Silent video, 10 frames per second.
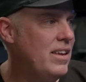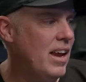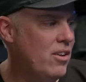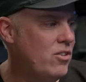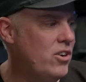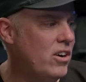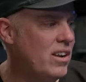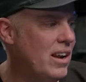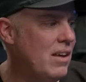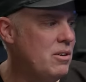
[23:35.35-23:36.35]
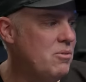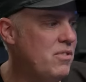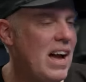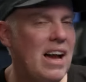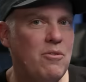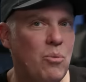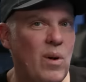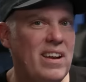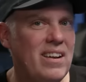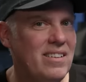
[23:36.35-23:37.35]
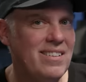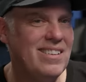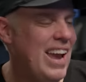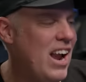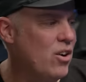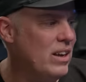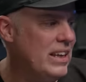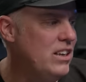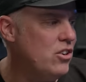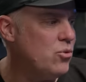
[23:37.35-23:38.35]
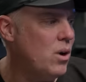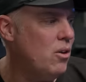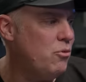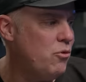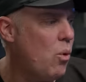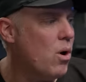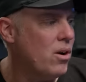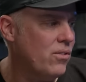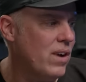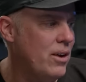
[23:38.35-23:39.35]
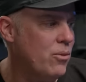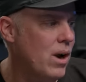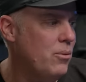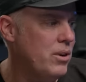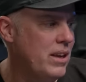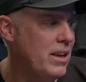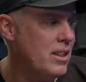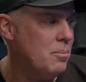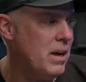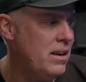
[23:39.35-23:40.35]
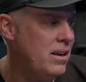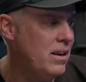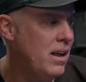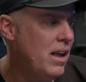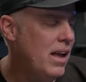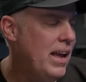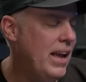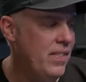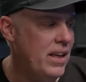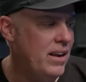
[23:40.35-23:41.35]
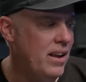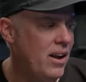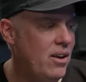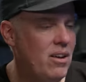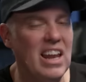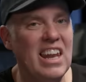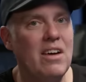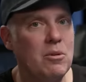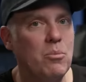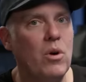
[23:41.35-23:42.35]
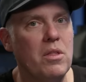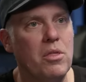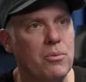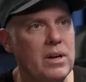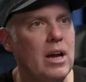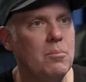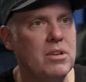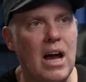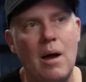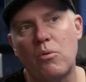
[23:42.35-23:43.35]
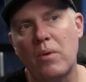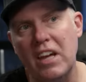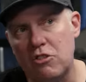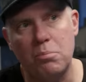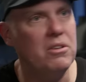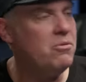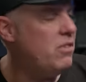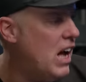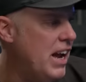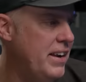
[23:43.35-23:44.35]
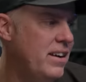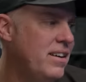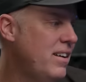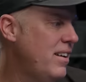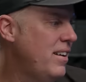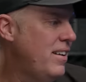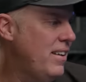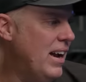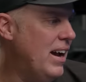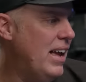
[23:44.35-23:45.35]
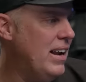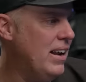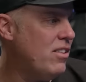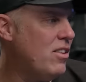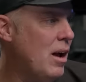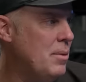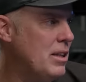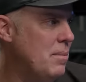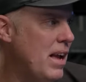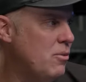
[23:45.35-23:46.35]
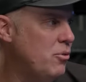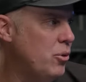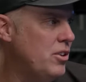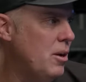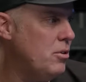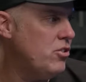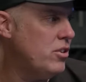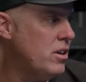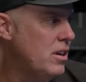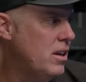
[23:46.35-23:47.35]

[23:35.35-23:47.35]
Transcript: Yeah, started 11.5, went hair lean to 12.4, like right when you hit the button, and then uh, 11.3 up top. Rich, but fine. Yeah, and let's, how about the manifold temperature?